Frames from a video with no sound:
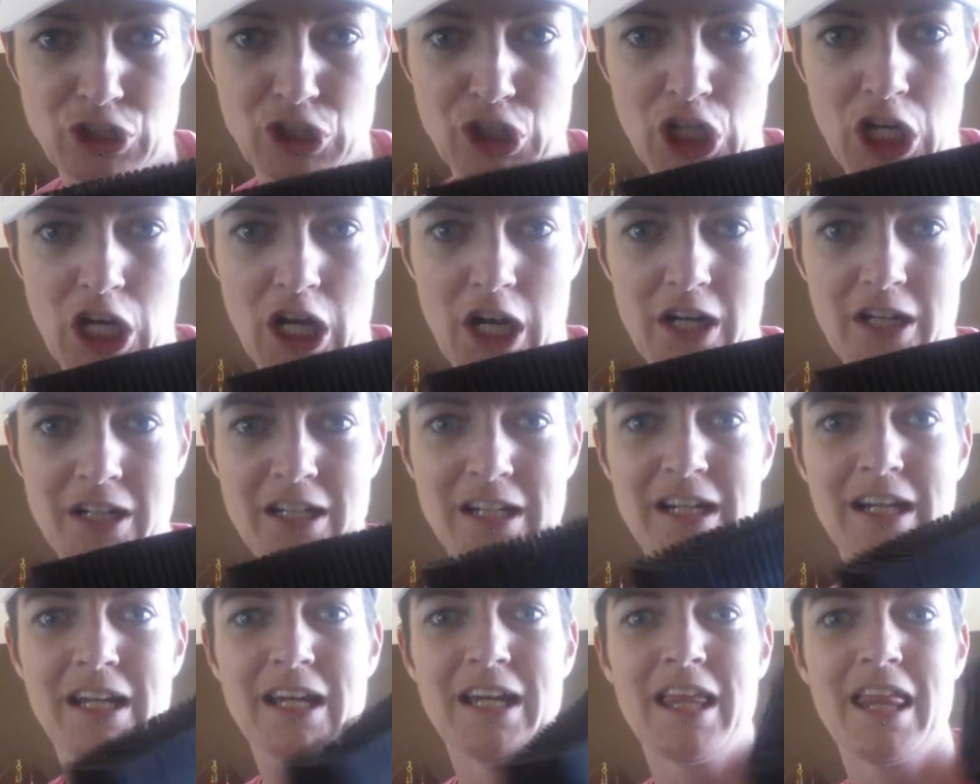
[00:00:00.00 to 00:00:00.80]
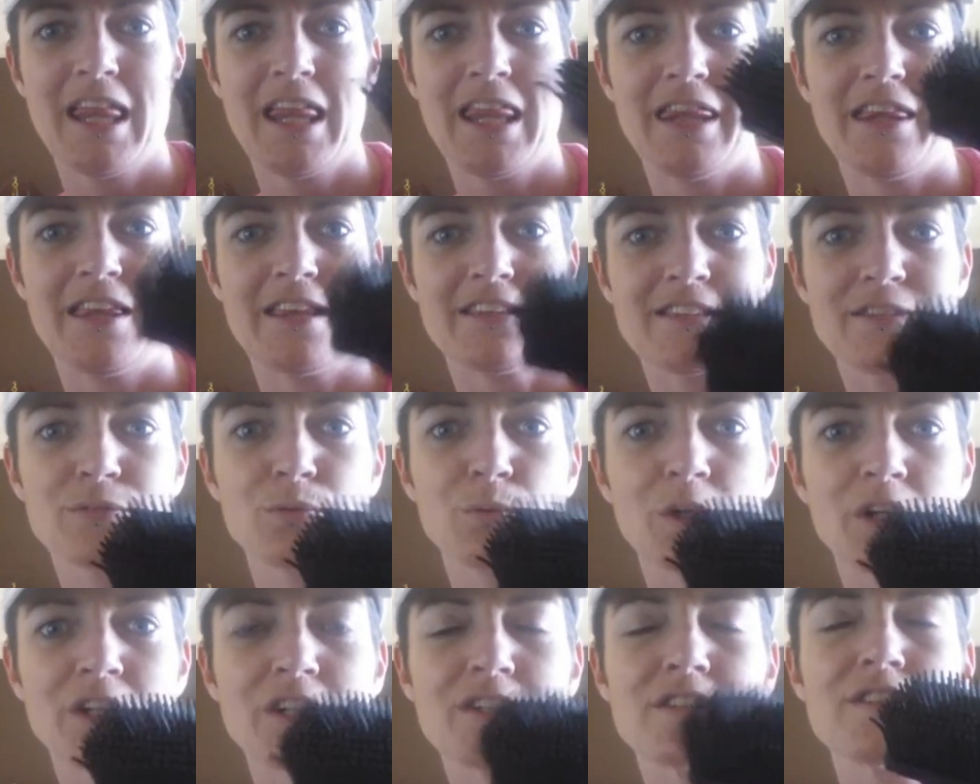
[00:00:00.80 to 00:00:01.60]
your car. This
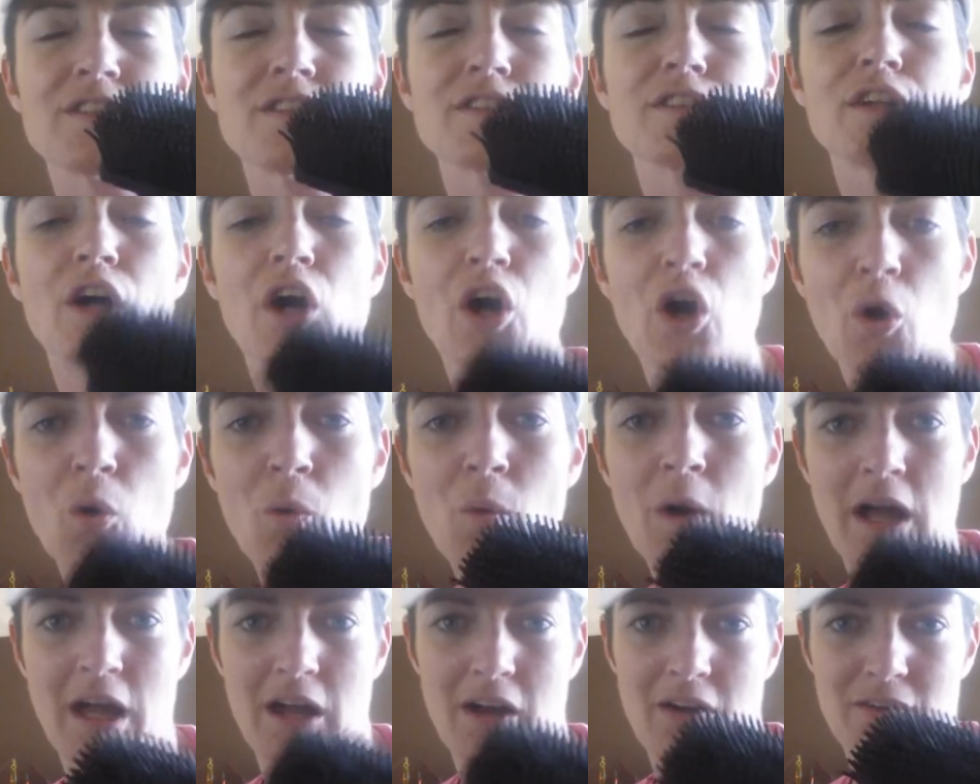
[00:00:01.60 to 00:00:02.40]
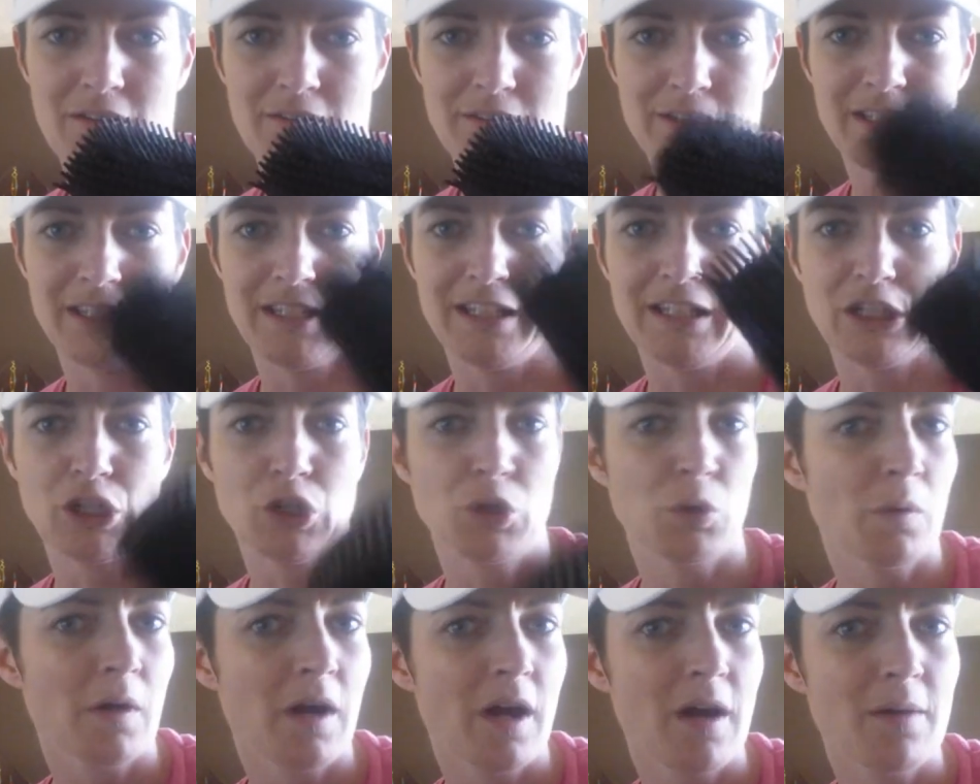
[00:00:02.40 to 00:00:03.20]
works so well getting
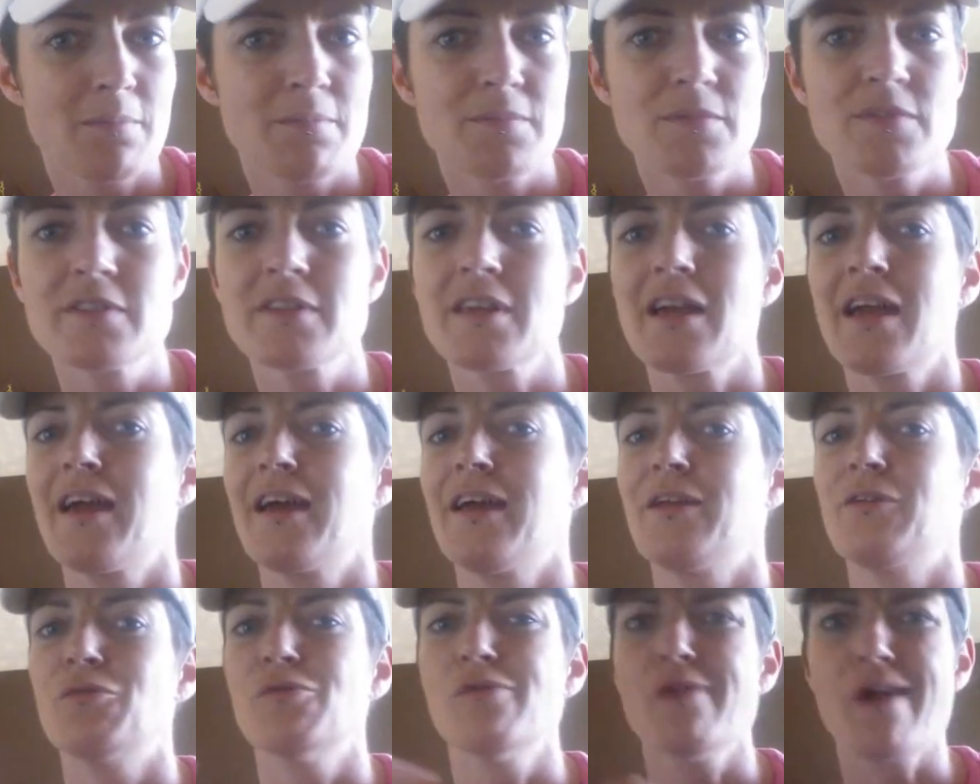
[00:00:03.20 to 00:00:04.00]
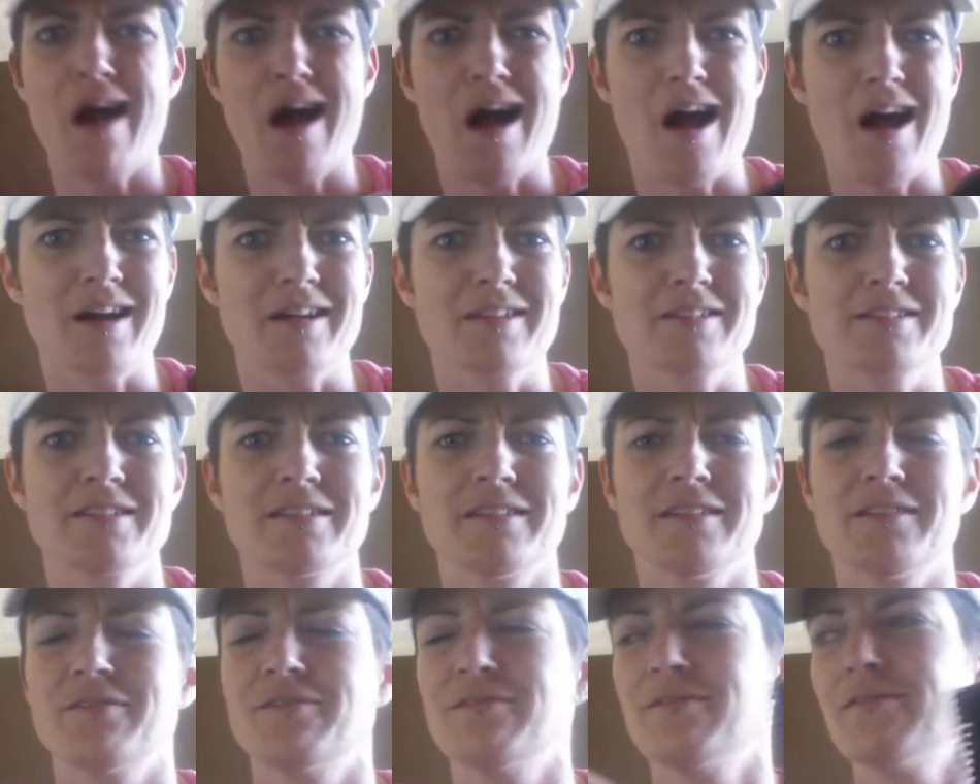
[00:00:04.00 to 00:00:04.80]
crumbs and rocks
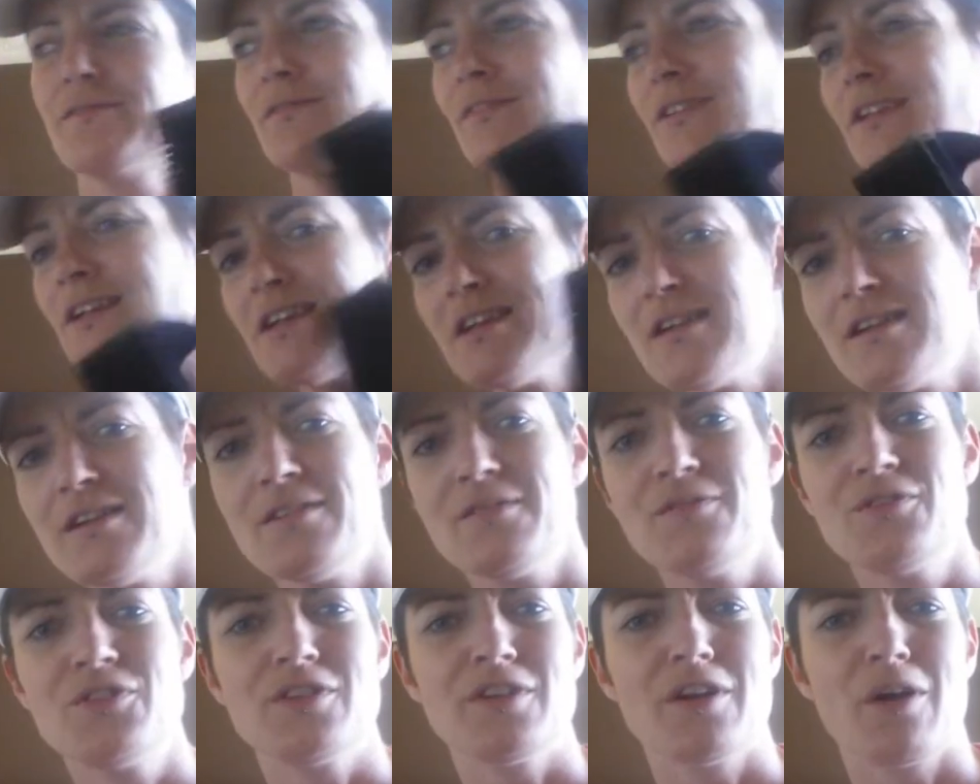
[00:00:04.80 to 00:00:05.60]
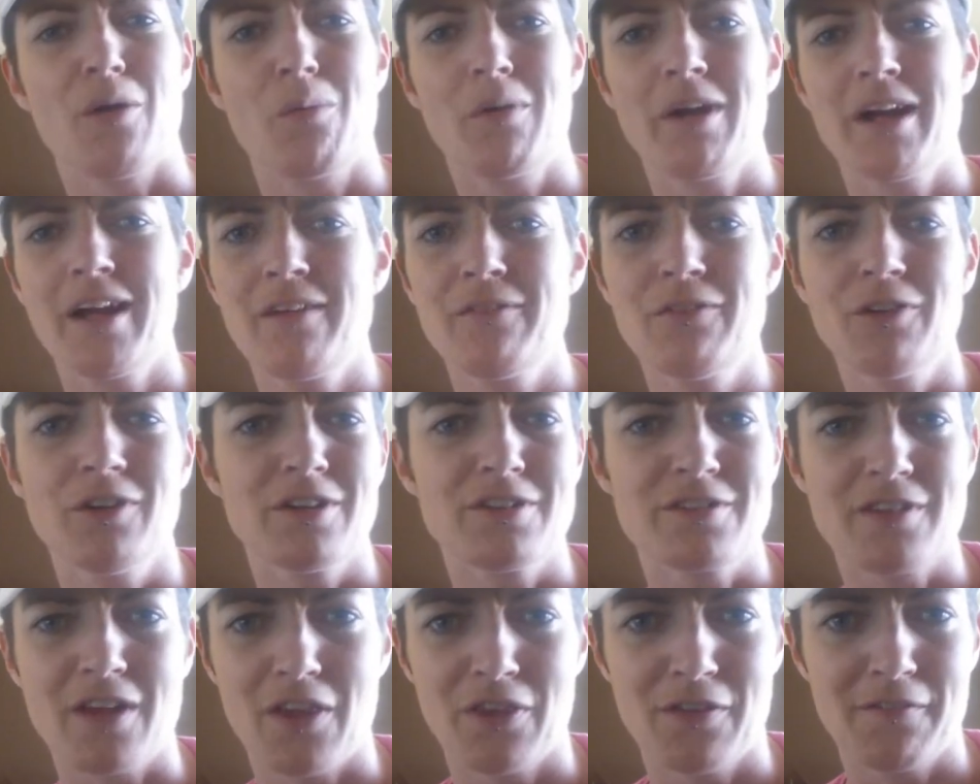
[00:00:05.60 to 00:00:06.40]
and leaves, you know, whatever
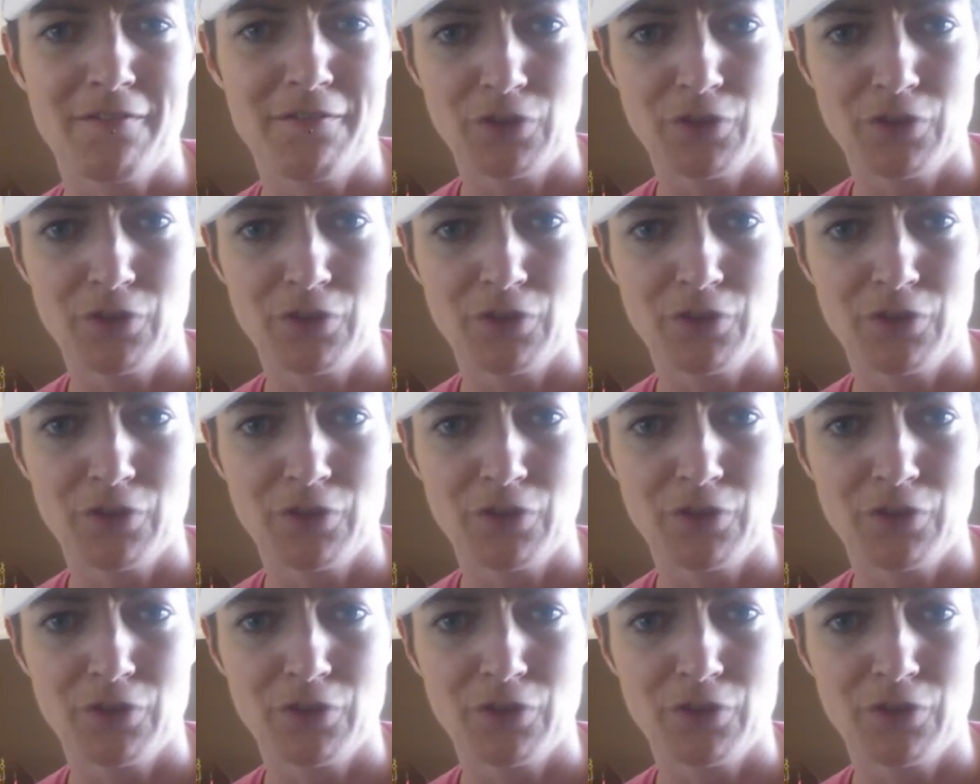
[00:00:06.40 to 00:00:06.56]
is on the